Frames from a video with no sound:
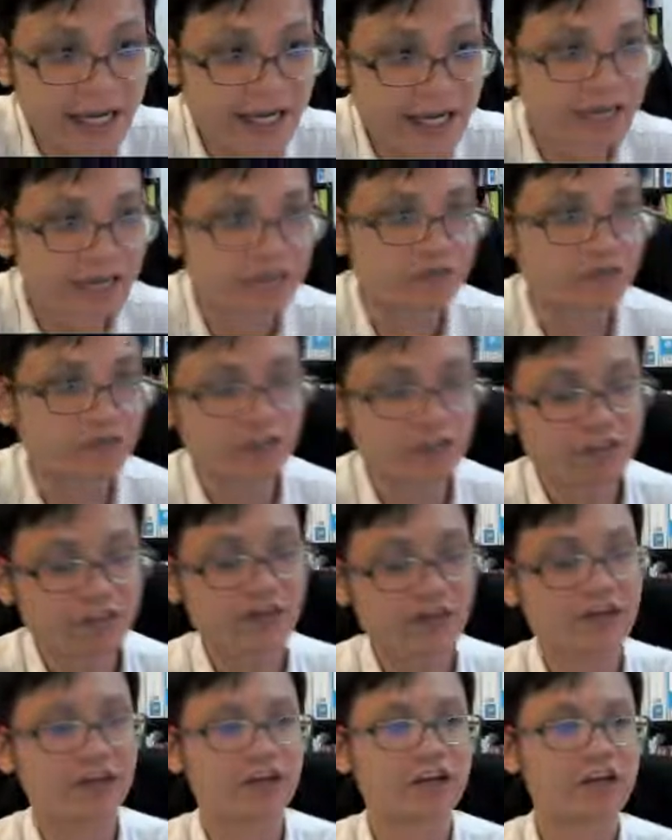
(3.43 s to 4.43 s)
and today we
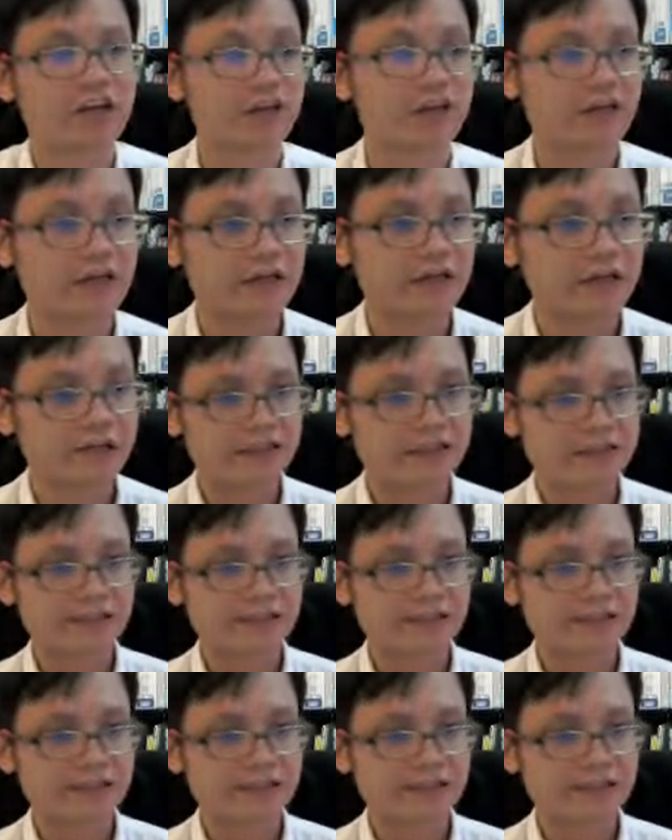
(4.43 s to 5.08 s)
are going to learn